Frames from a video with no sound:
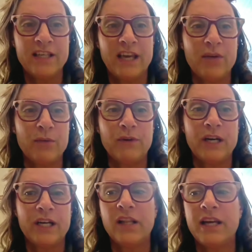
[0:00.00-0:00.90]
Again, we're
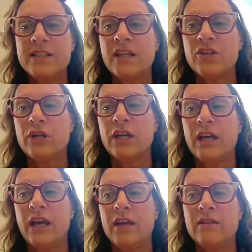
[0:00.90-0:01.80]
very
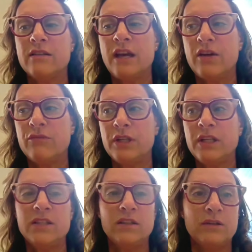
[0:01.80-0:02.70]
client-centric and
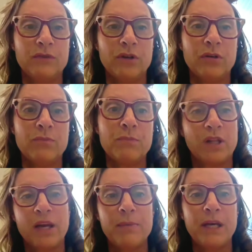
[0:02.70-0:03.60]
really deliver
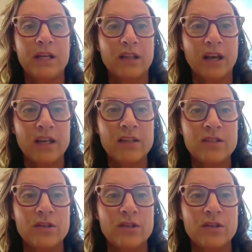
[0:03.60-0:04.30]
client by client.